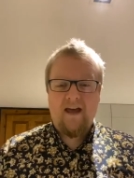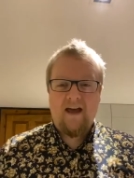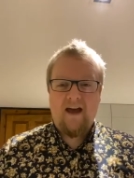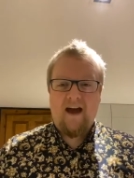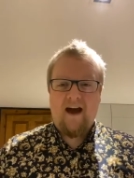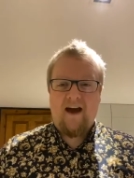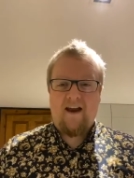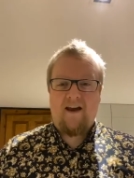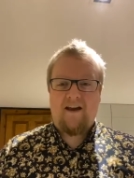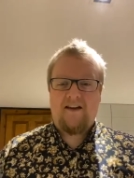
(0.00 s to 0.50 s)

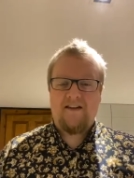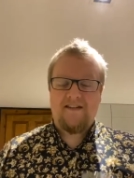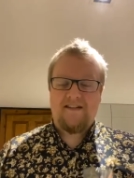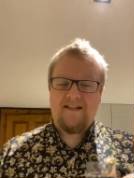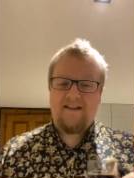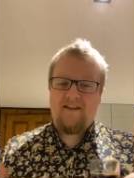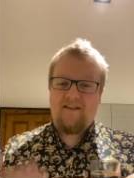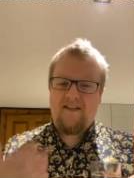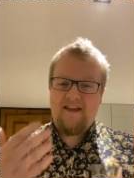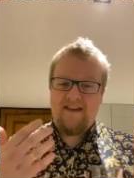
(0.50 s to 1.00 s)
And I
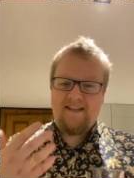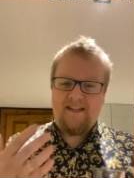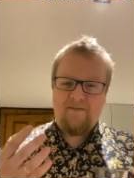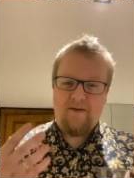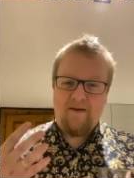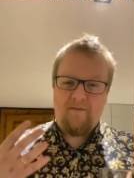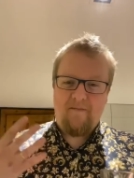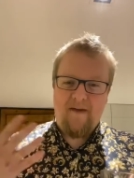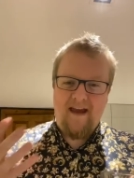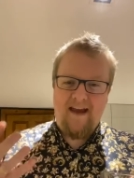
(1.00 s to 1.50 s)
consider this to
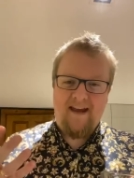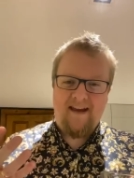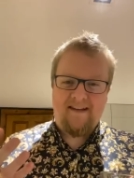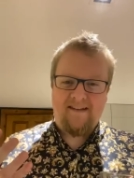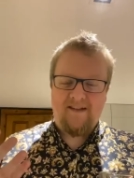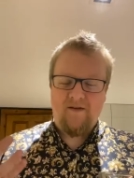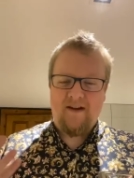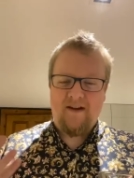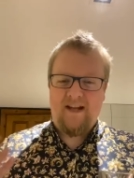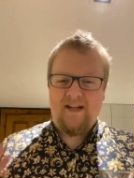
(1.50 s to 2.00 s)
be me
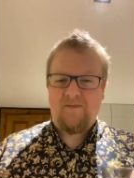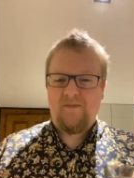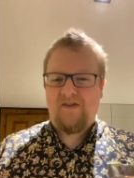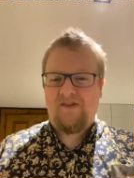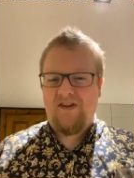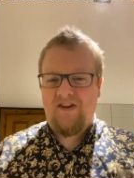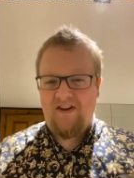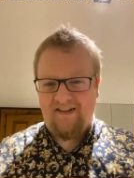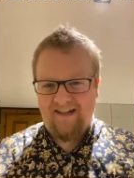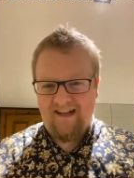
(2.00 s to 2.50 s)
doing his
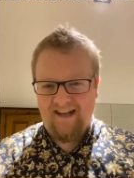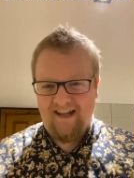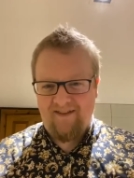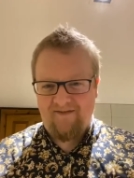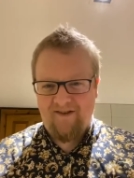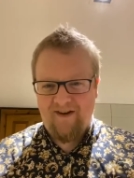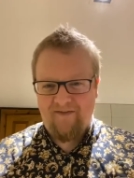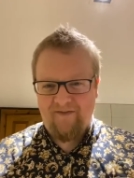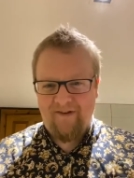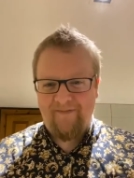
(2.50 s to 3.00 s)
paternity leave
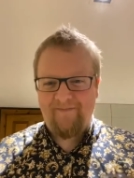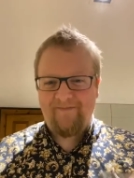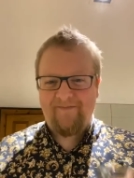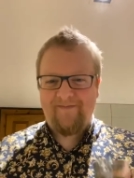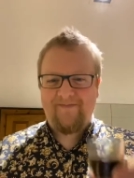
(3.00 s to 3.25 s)
cover.